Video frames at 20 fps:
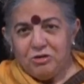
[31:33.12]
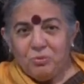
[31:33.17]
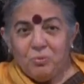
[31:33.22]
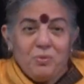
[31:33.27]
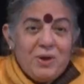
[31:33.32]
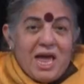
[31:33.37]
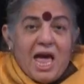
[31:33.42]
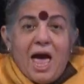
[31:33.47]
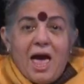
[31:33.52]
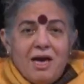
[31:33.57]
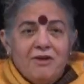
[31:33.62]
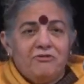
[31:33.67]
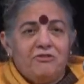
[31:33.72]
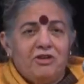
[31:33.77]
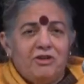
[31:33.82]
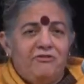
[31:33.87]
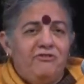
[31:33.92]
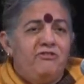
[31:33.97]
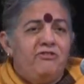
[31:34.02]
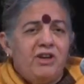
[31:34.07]
We have
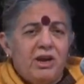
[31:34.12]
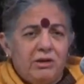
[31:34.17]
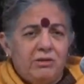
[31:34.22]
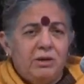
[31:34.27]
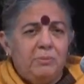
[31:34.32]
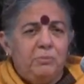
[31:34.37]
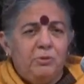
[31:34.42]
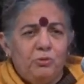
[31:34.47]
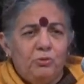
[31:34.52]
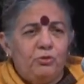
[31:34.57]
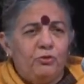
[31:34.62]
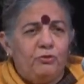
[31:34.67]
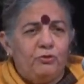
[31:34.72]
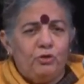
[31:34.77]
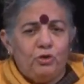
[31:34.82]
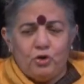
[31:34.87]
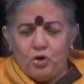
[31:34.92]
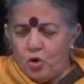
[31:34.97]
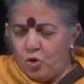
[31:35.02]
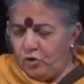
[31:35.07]
a very
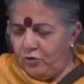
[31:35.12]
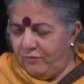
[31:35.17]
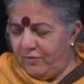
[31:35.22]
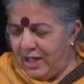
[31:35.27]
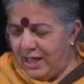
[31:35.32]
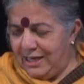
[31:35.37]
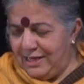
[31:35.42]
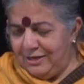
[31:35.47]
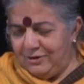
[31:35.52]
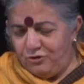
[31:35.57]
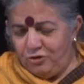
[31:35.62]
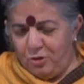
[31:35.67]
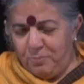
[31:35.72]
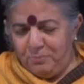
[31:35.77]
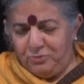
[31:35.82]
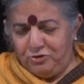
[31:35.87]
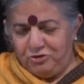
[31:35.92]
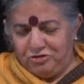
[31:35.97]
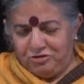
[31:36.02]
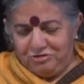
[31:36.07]
beautiful non-violent
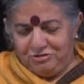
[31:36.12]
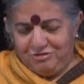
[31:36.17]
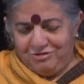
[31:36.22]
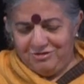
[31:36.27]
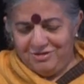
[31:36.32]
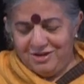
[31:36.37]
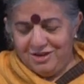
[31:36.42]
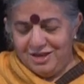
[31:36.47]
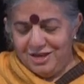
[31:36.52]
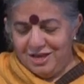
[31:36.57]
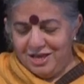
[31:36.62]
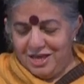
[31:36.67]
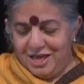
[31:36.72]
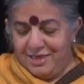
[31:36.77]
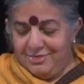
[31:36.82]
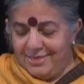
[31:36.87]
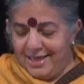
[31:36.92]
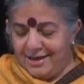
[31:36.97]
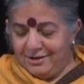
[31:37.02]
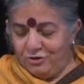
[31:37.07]
option.
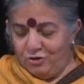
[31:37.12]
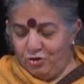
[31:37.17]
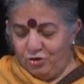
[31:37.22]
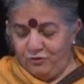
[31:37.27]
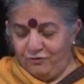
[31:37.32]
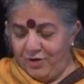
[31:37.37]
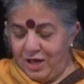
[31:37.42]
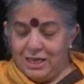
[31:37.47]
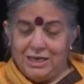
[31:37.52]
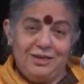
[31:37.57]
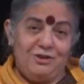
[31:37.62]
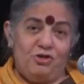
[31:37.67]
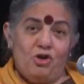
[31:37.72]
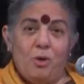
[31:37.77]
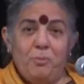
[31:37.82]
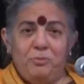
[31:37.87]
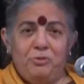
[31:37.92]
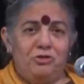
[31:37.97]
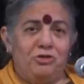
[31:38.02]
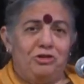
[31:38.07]
And that non-violent
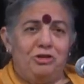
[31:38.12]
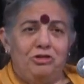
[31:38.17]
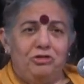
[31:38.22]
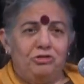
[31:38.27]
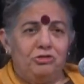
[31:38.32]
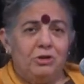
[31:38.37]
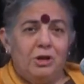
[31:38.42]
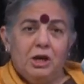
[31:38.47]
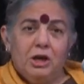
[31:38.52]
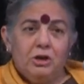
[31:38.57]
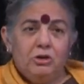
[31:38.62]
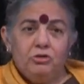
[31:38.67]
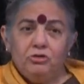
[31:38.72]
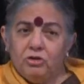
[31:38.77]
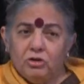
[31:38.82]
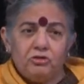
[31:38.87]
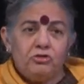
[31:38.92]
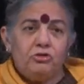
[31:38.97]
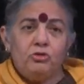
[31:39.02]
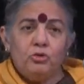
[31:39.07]
option is
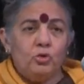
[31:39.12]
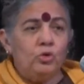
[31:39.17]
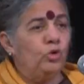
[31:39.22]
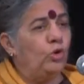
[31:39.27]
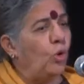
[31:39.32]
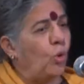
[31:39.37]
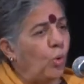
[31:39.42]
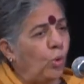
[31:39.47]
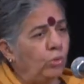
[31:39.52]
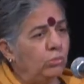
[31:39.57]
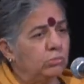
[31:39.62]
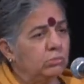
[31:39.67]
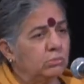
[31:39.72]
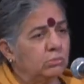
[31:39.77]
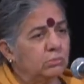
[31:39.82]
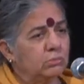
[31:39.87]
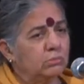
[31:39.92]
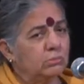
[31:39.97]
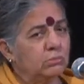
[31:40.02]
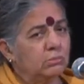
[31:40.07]
just to grow
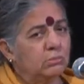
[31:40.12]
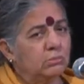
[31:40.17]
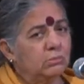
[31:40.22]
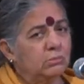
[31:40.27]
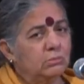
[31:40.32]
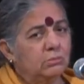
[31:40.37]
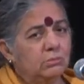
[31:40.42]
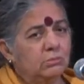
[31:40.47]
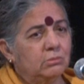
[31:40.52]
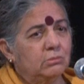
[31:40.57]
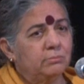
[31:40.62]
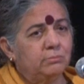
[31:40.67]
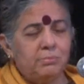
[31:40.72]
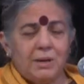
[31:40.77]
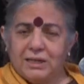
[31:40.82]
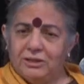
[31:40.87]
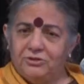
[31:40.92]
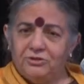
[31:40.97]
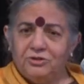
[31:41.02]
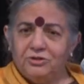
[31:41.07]

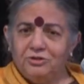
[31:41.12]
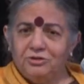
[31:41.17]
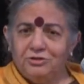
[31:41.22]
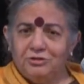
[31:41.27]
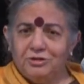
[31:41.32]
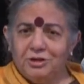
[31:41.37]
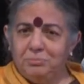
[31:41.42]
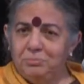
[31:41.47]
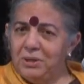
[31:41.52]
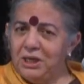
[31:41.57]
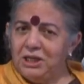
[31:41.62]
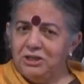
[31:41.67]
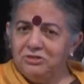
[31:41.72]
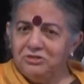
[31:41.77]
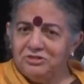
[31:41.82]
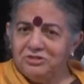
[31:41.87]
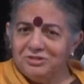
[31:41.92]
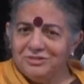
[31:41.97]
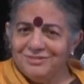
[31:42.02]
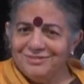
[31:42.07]
pulses and
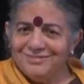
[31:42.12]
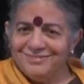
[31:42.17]
beans.